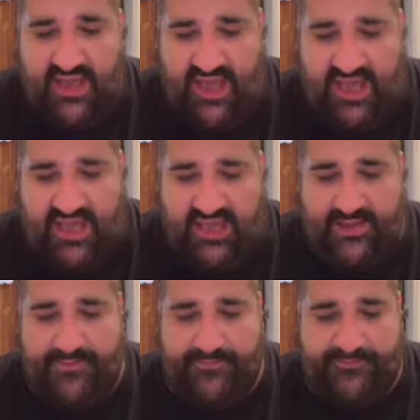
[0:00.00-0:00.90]

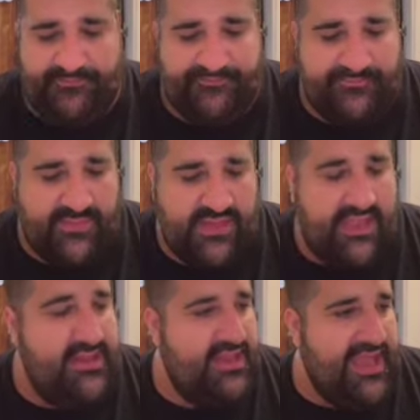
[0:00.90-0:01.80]
Happy
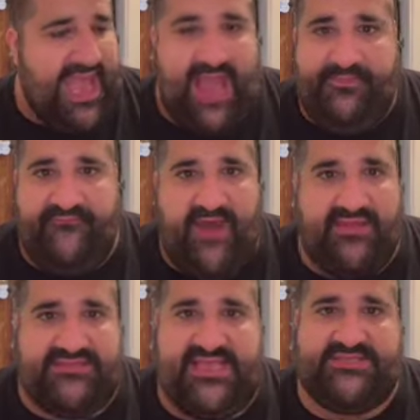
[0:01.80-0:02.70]

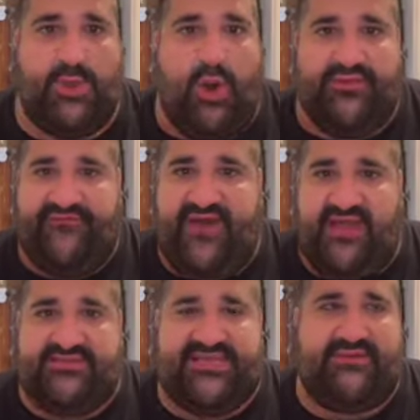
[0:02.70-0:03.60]
Father's Day to all the
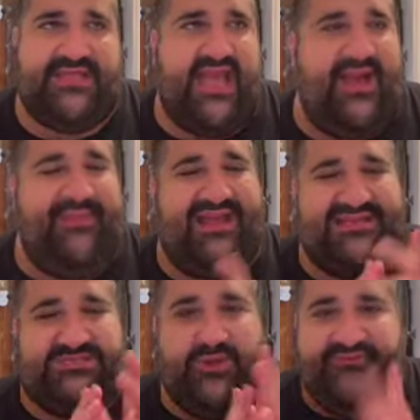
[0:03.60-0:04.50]
fathers out there. I'm not
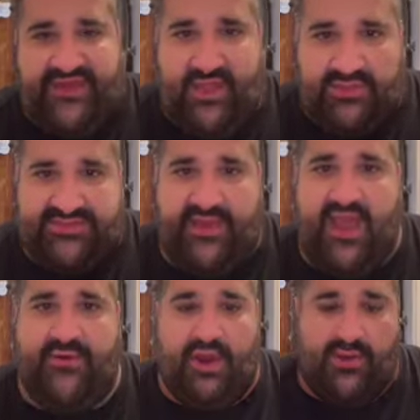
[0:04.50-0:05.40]
going to do a video
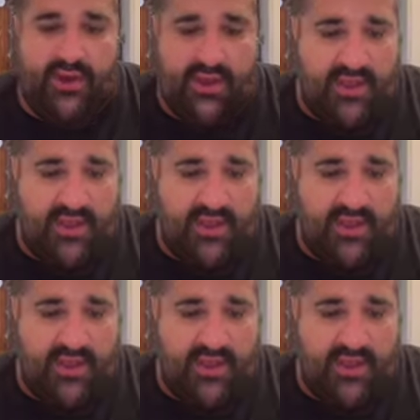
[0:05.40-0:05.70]
tomorrow.